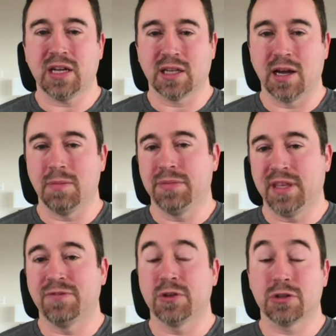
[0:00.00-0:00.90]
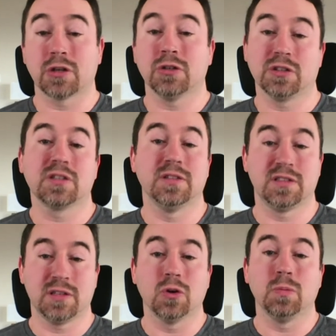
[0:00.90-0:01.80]
that time, the infrastructure has
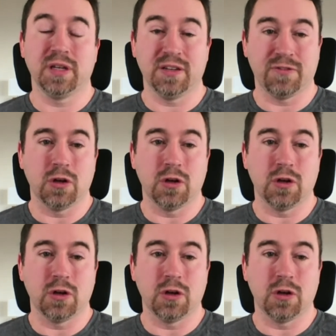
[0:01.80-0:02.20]
considerably